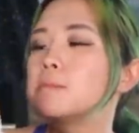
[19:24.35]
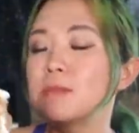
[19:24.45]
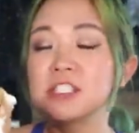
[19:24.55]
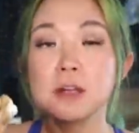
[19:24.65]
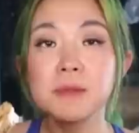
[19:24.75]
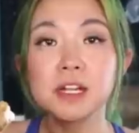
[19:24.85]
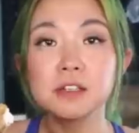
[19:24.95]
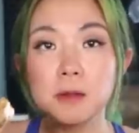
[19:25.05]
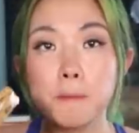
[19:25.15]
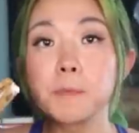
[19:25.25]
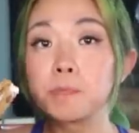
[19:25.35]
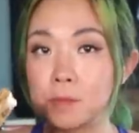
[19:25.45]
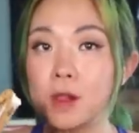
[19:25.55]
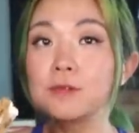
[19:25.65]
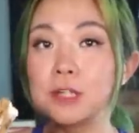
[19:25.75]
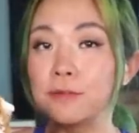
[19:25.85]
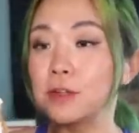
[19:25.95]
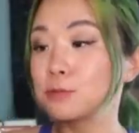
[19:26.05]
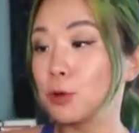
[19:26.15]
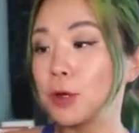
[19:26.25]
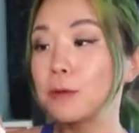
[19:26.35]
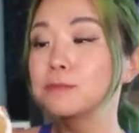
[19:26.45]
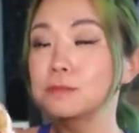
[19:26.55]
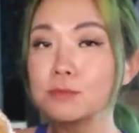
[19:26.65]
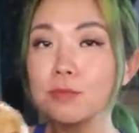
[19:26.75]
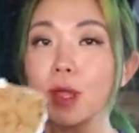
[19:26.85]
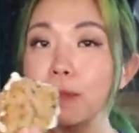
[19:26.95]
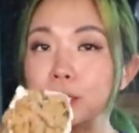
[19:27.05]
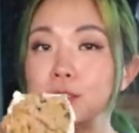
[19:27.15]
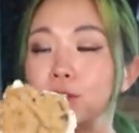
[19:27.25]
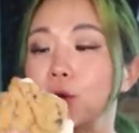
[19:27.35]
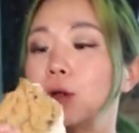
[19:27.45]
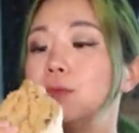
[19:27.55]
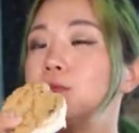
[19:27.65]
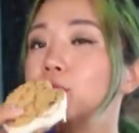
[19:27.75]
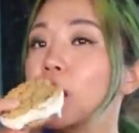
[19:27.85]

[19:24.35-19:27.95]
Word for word: My stomach is definitely exploding, but this is so good.